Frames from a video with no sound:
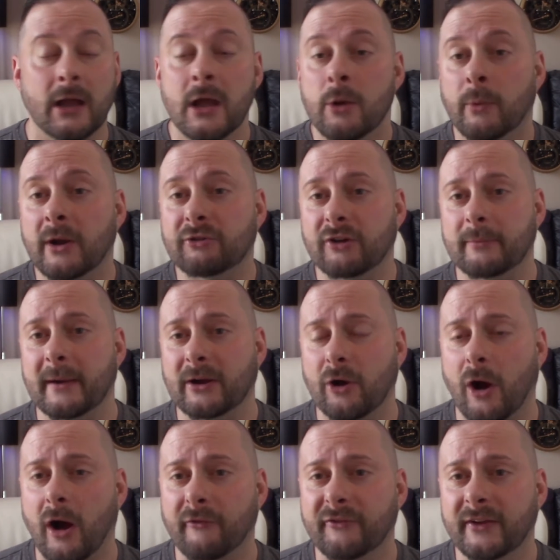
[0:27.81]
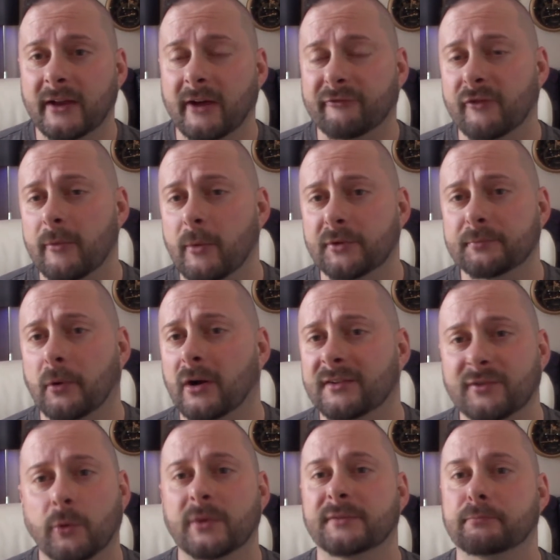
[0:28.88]
When I drink my coffee, for the most part,
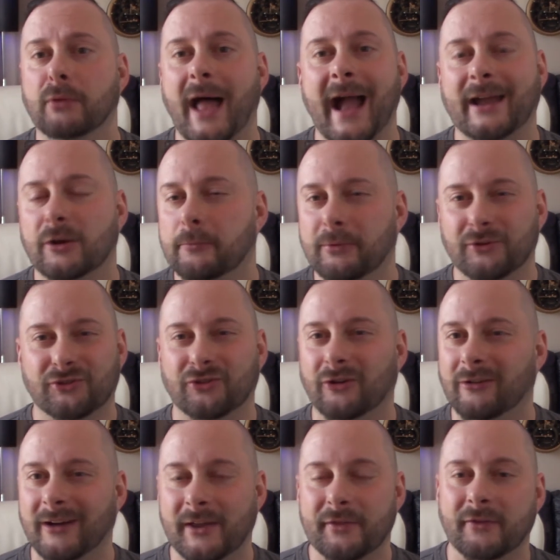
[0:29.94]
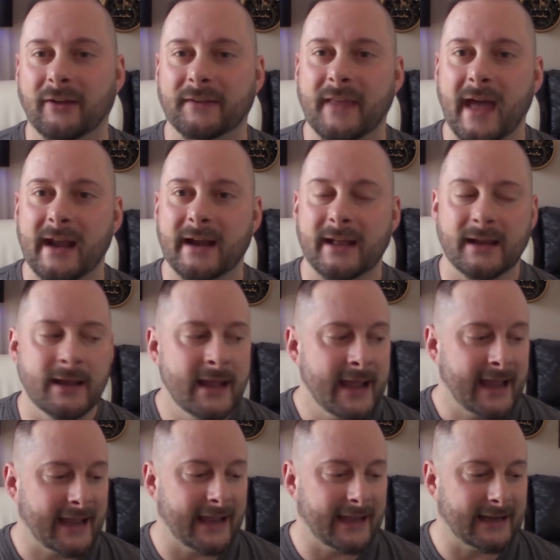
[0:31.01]
it's always black. I don't put sugar or anything like that in it,
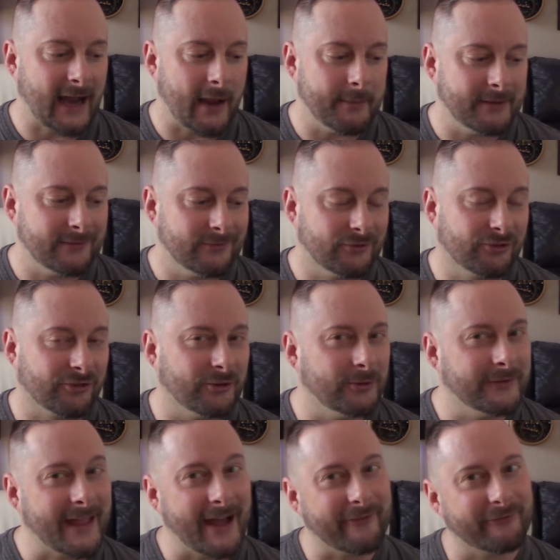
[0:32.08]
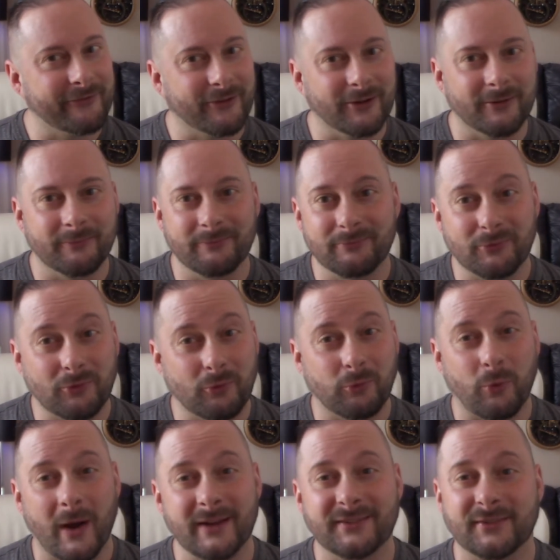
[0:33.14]
and I've been doing that for
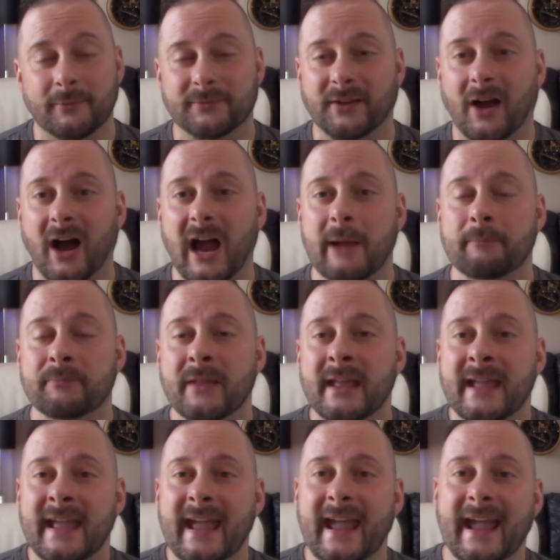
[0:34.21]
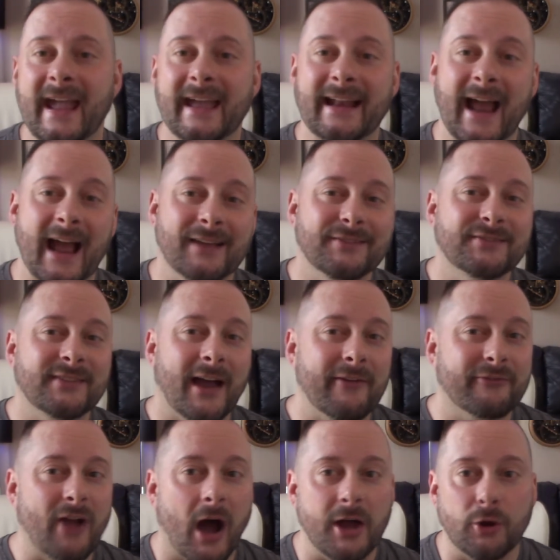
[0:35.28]
quite some time. And as
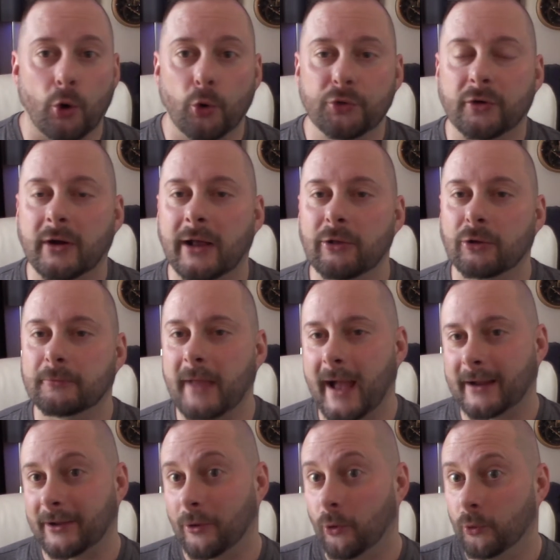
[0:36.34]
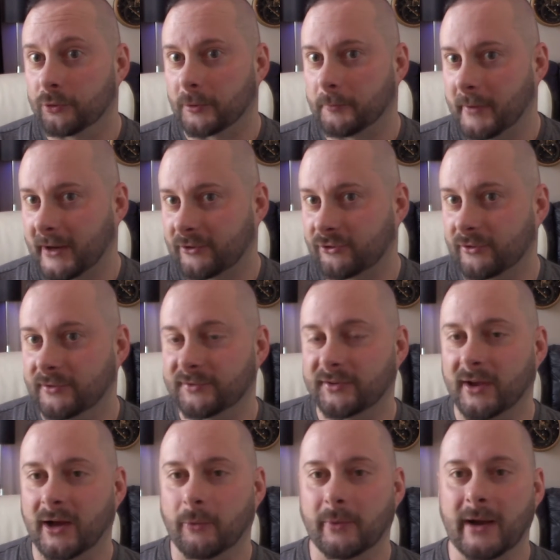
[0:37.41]
I've gotten older, I look back at older pictures
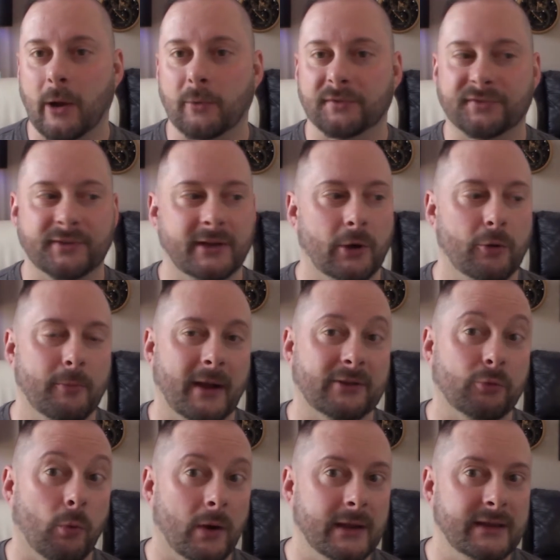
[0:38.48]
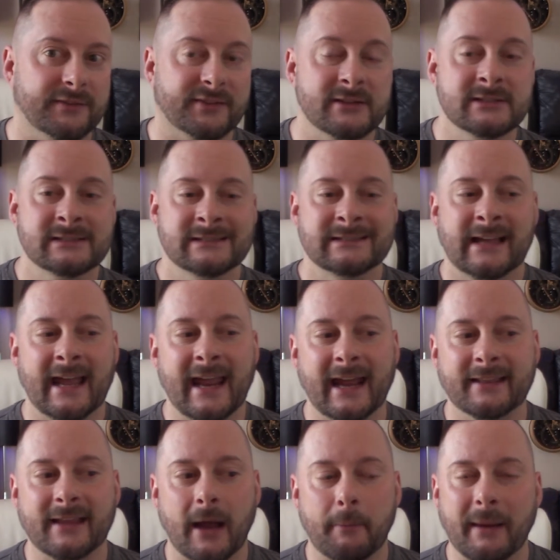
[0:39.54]
when I was, in my 20s,
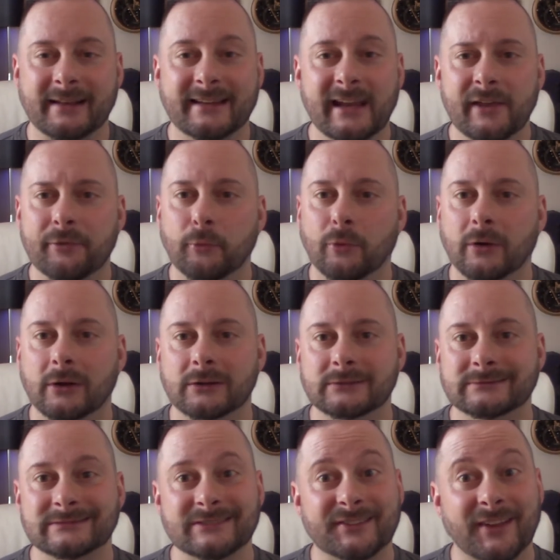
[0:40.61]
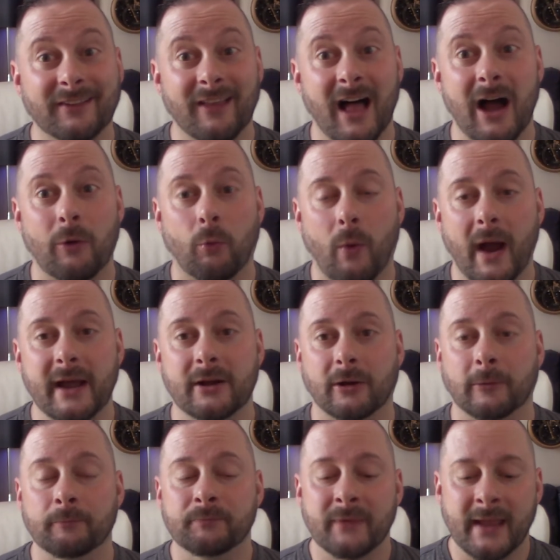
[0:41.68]
and my teeth were just a lot
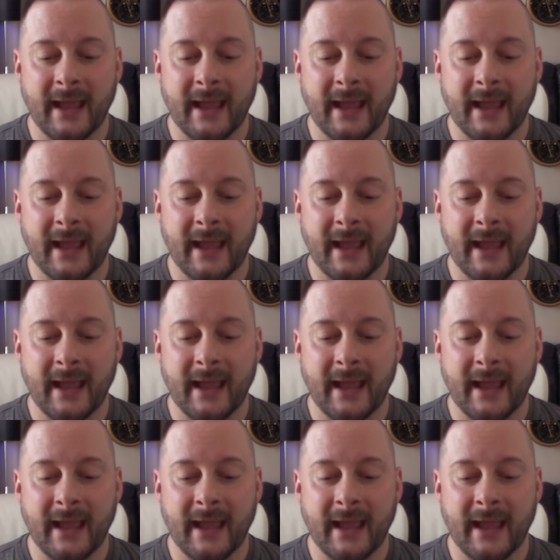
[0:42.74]
whiter.